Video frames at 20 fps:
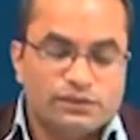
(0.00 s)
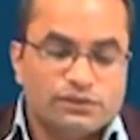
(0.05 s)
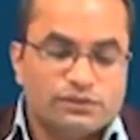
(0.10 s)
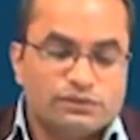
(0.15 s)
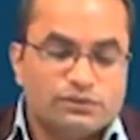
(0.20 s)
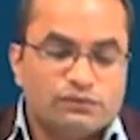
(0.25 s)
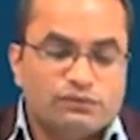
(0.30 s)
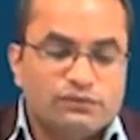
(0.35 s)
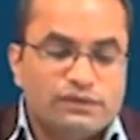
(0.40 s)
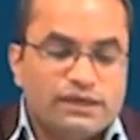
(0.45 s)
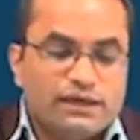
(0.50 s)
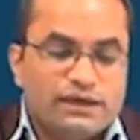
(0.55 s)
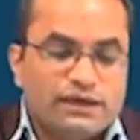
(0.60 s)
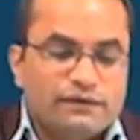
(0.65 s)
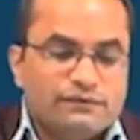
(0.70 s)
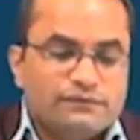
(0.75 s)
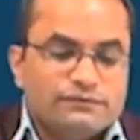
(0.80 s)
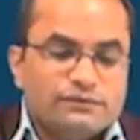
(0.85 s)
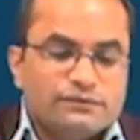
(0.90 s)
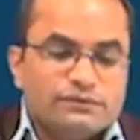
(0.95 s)
So, we
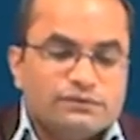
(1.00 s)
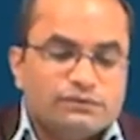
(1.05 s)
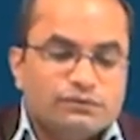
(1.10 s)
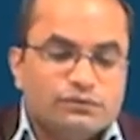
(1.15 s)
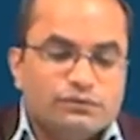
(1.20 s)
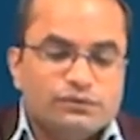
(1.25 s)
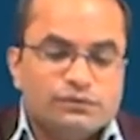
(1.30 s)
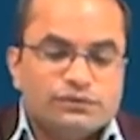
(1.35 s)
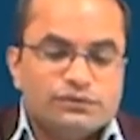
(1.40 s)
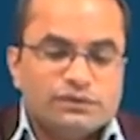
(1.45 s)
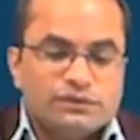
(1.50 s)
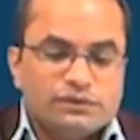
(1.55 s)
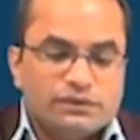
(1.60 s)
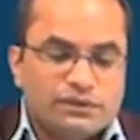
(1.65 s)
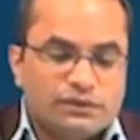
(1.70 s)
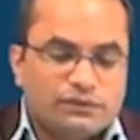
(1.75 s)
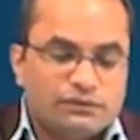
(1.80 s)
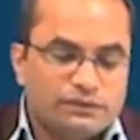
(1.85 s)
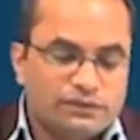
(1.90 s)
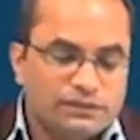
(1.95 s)
have the solution
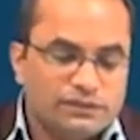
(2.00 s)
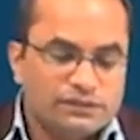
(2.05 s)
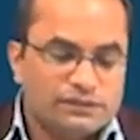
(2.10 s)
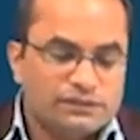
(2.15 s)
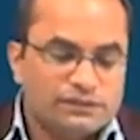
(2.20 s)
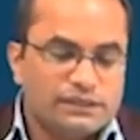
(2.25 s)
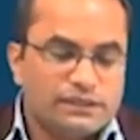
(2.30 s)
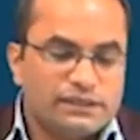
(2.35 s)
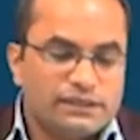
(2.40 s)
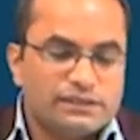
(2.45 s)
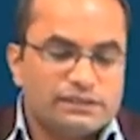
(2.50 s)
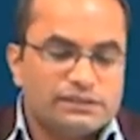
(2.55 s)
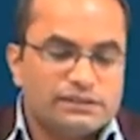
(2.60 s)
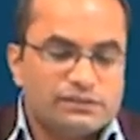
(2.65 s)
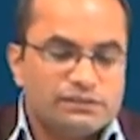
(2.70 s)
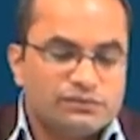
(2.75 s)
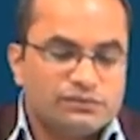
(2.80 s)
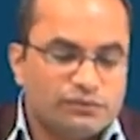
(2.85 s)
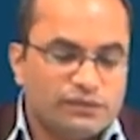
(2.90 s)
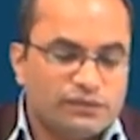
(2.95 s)
now in this
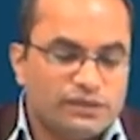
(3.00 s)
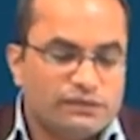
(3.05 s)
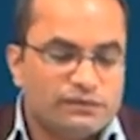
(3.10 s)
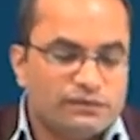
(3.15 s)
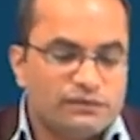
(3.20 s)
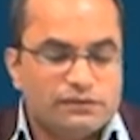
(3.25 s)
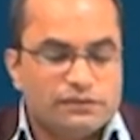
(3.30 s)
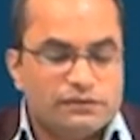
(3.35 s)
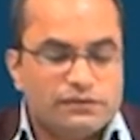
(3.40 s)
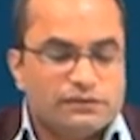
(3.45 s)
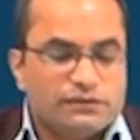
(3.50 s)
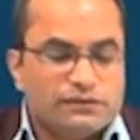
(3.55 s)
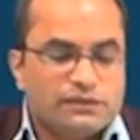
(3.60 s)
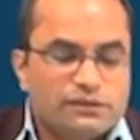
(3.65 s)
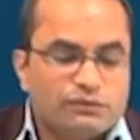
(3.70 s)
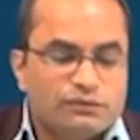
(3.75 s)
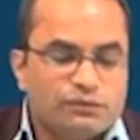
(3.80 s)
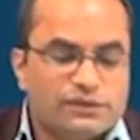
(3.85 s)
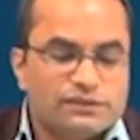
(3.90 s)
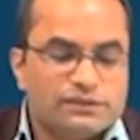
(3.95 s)
case when uh, the
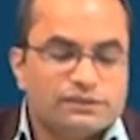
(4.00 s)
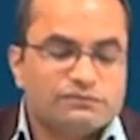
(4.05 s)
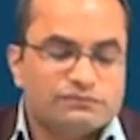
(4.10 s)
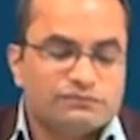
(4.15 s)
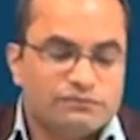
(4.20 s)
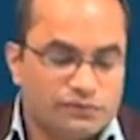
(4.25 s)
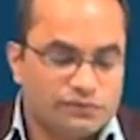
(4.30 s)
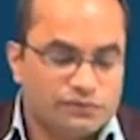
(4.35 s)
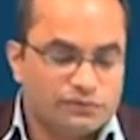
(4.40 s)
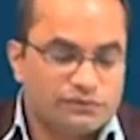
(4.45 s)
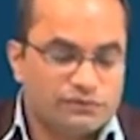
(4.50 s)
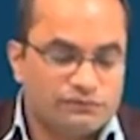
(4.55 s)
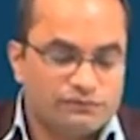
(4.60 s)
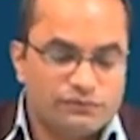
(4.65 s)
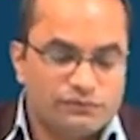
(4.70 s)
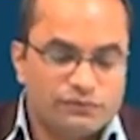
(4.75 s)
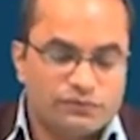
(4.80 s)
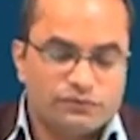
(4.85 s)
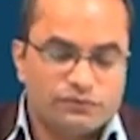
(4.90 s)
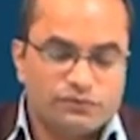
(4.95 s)
equation was the
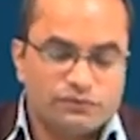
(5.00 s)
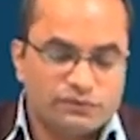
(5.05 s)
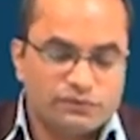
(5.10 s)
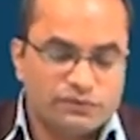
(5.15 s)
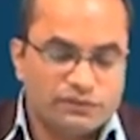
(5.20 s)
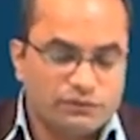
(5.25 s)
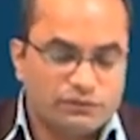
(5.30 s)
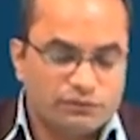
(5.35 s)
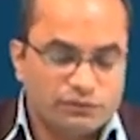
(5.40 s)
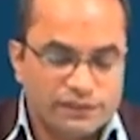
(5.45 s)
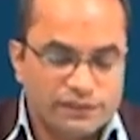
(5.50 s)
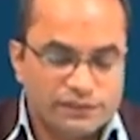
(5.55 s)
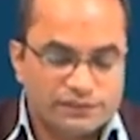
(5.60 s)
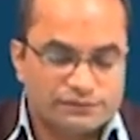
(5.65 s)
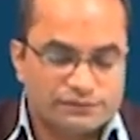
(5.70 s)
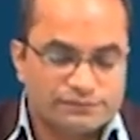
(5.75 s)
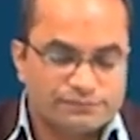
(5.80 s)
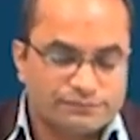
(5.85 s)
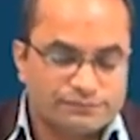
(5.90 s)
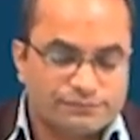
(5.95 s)
fourth order
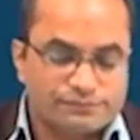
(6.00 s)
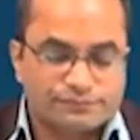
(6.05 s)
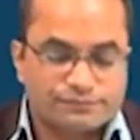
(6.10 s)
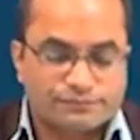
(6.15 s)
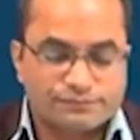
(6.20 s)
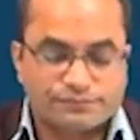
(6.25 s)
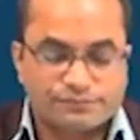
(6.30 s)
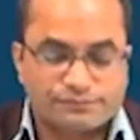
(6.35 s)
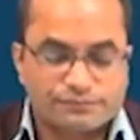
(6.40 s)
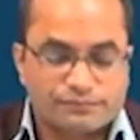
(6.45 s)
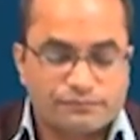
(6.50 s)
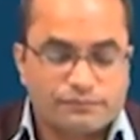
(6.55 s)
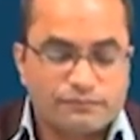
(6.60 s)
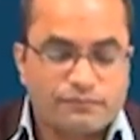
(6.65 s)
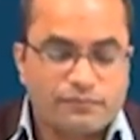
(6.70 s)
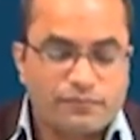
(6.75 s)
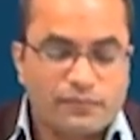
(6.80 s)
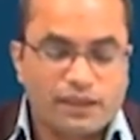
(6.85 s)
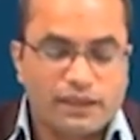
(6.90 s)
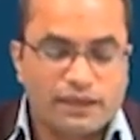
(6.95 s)
equation
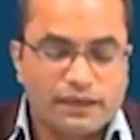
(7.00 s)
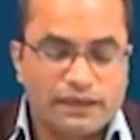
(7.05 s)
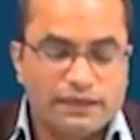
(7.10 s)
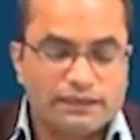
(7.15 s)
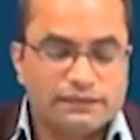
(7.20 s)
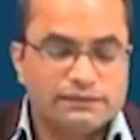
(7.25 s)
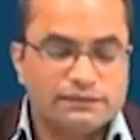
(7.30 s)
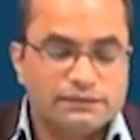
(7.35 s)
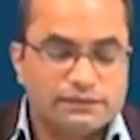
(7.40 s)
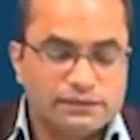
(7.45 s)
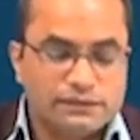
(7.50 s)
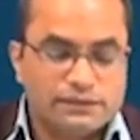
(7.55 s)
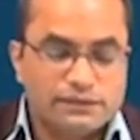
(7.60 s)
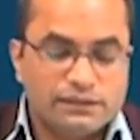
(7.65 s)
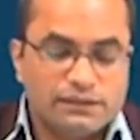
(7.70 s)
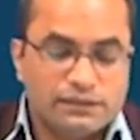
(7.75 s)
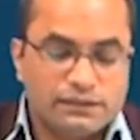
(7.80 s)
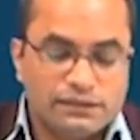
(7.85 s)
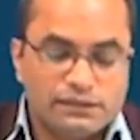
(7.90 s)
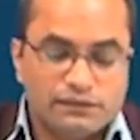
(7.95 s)
and
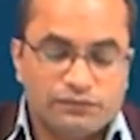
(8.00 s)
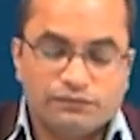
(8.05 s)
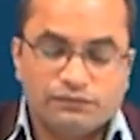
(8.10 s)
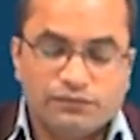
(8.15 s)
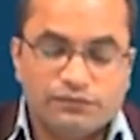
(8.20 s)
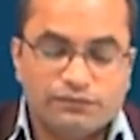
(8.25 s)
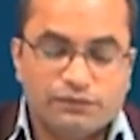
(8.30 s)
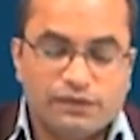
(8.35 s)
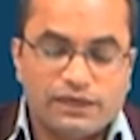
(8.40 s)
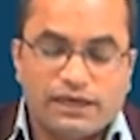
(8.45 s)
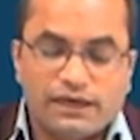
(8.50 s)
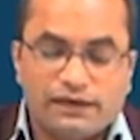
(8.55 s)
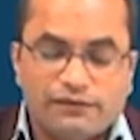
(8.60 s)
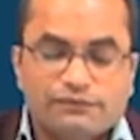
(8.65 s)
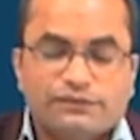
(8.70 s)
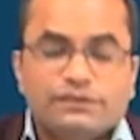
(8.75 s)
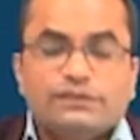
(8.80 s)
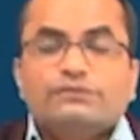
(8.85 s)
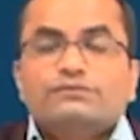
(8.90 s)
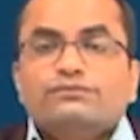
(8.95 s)
uh, we will
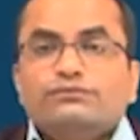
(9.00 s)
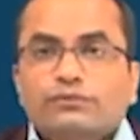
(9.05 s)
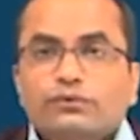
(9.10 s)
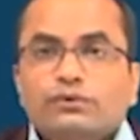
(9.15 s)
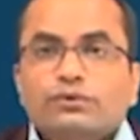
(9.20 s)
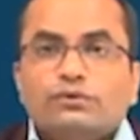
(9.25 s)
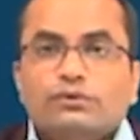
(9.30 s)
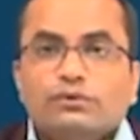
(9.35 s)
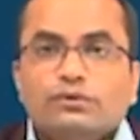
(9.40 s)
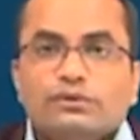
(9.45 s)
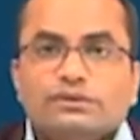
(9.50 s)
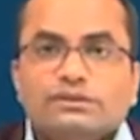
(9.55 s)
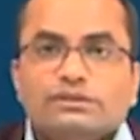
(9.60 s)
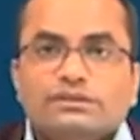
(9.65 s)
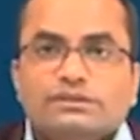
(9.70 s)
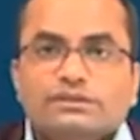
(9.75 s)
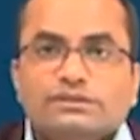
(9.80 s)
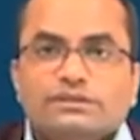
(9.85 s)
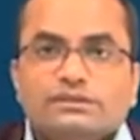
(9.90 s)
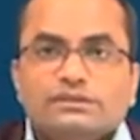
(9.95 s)
have these four
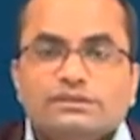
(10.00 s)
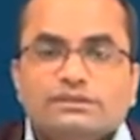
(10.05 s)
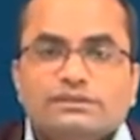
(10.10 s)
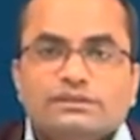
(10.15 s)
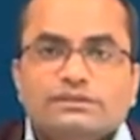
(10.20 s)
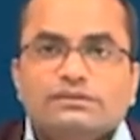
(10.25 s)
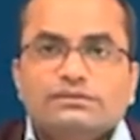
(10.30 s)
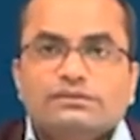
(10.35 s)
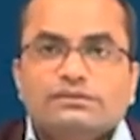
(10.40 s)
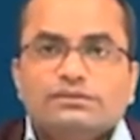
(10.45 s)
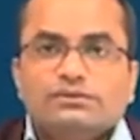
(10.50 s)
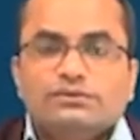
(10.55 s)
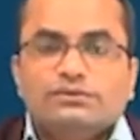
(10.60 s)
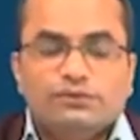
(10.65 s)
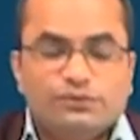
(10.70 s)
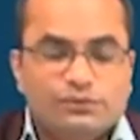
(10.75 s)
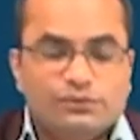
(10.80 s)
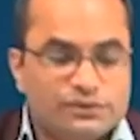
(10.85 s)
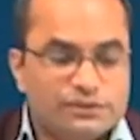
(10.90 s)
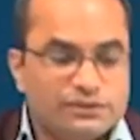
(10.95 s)
constants in the general
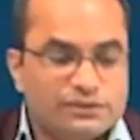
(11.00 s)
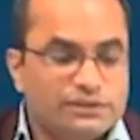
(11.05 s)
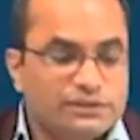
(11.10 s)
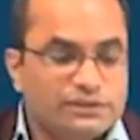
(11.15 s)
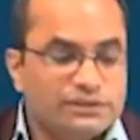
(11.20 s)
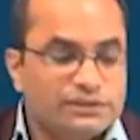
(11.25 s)
solution.